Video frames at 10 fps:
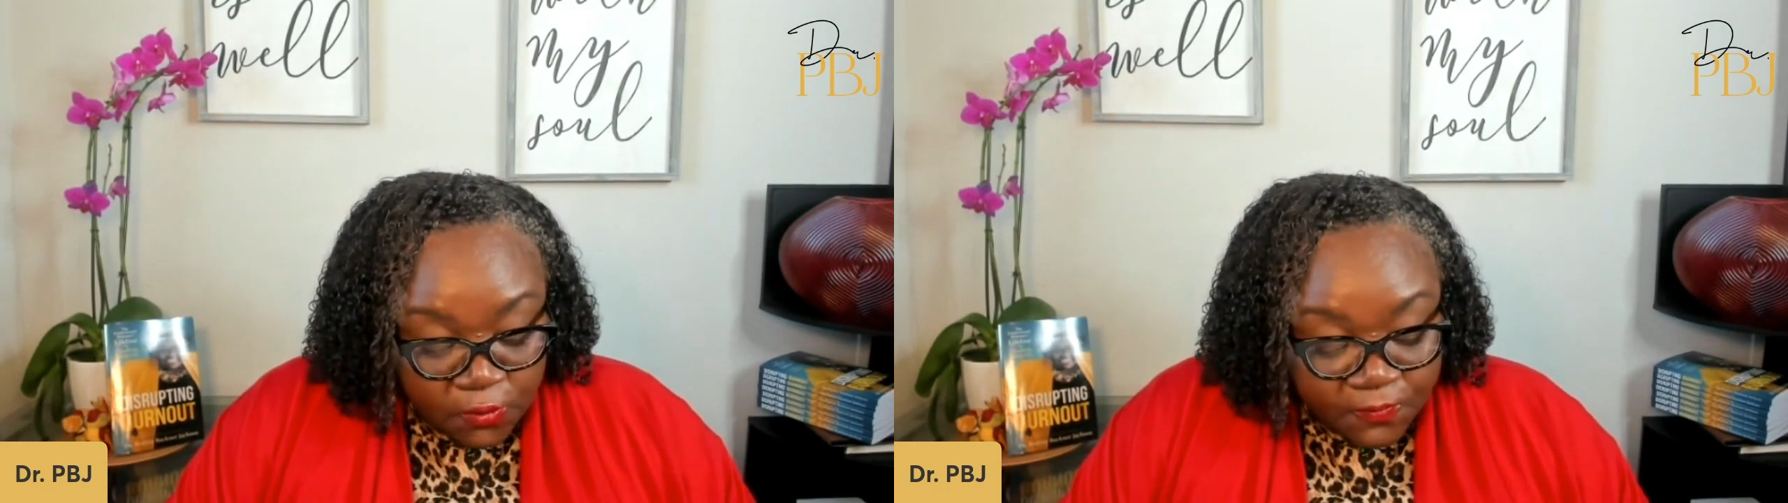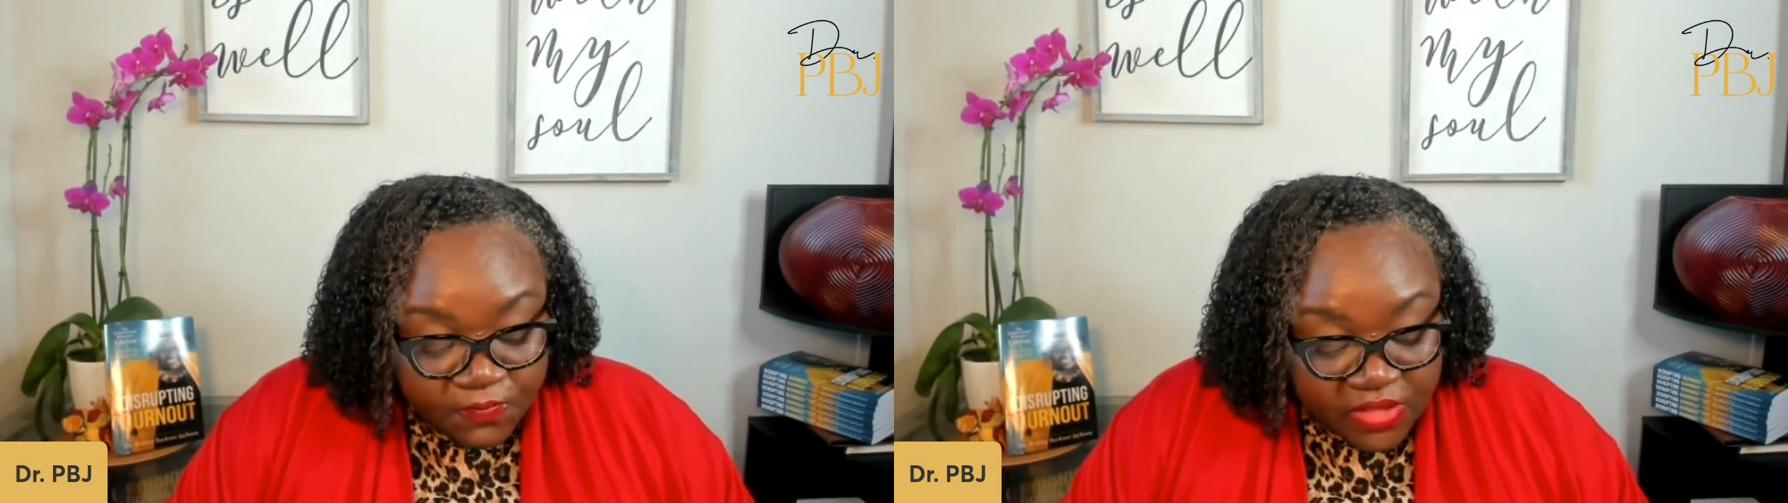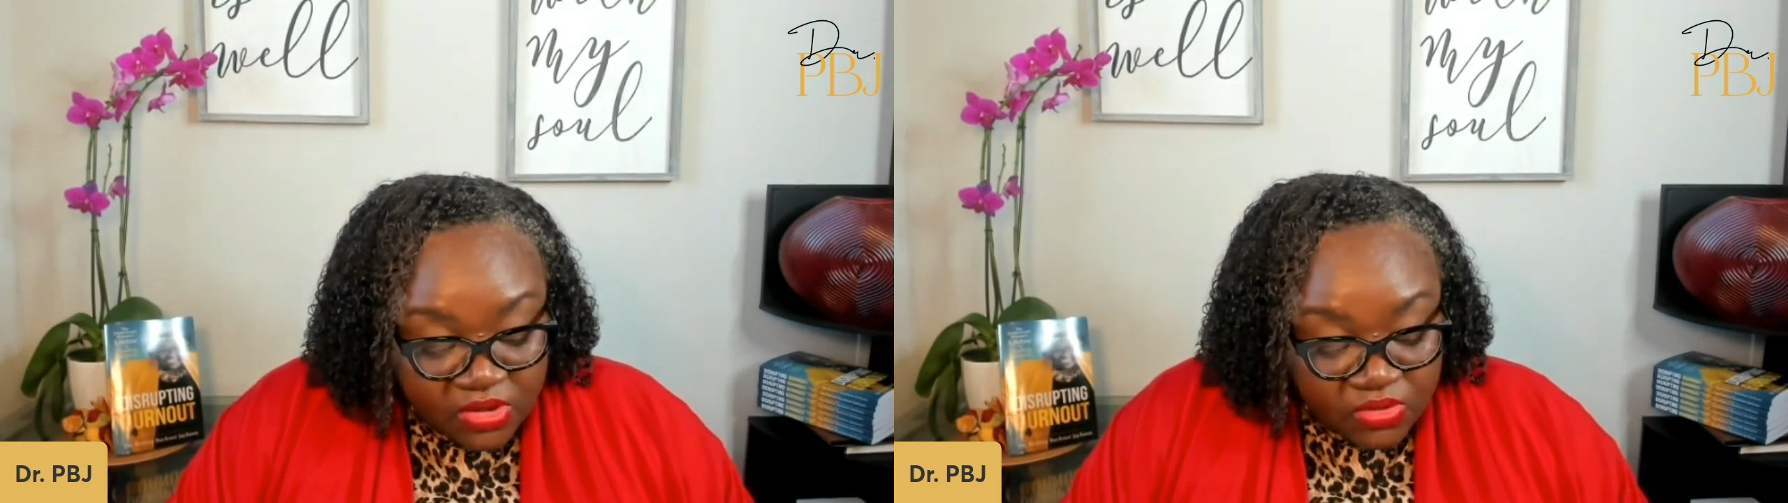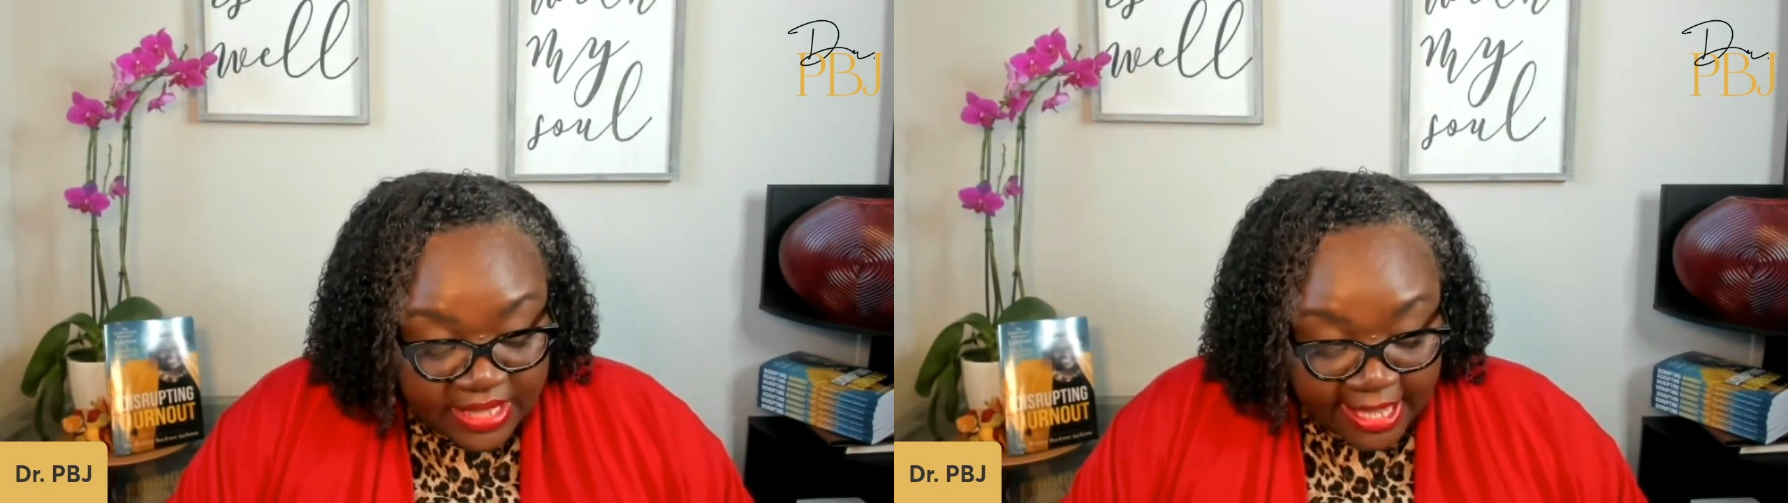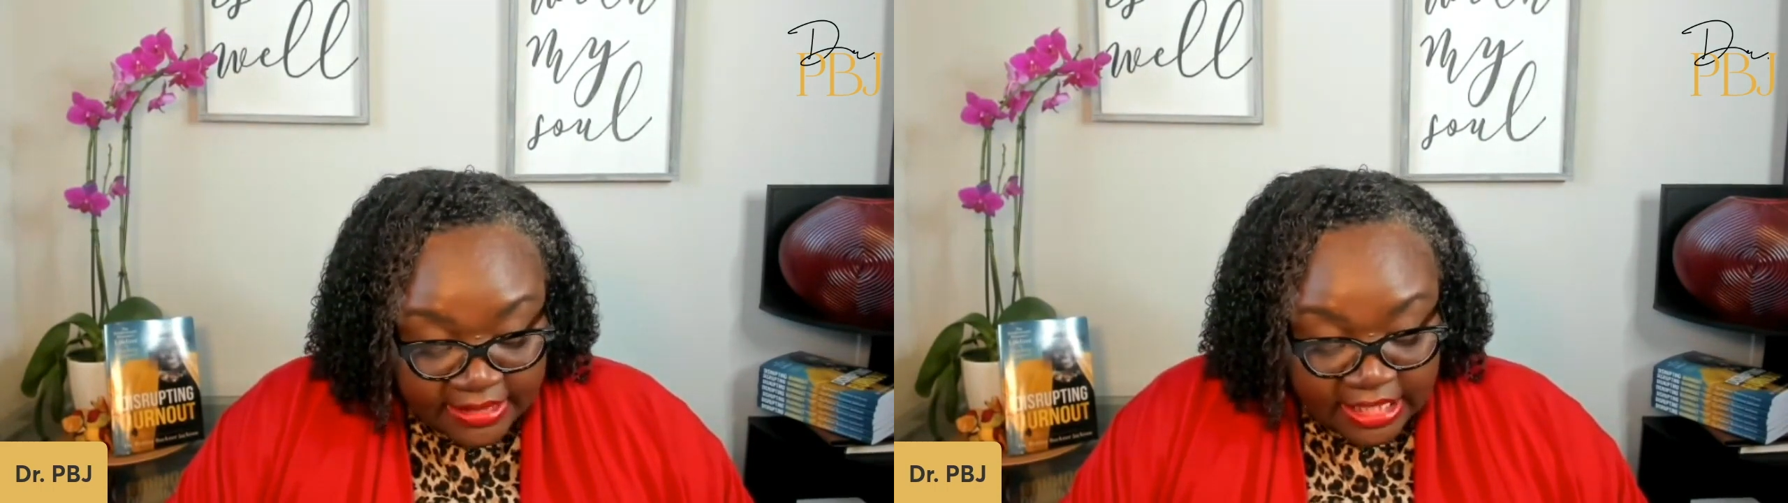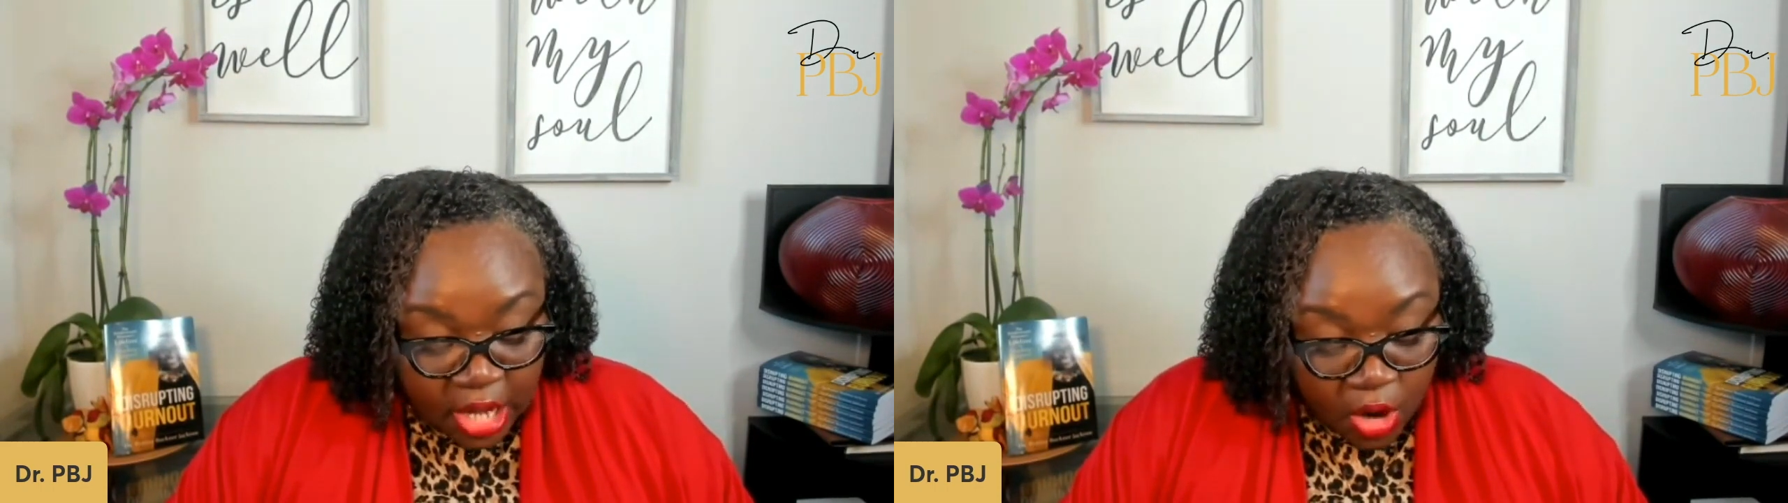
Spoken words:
feel like the